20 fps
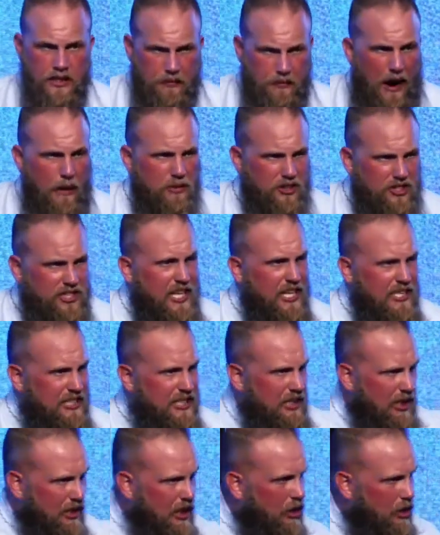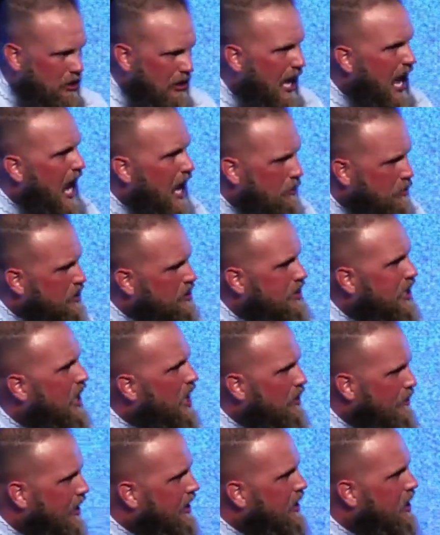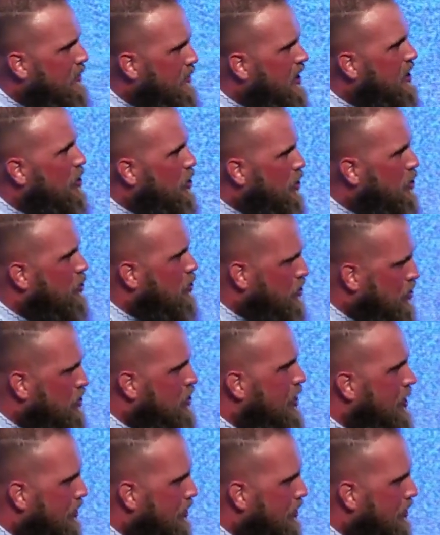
the Bible says that the little lad was there ready to be used.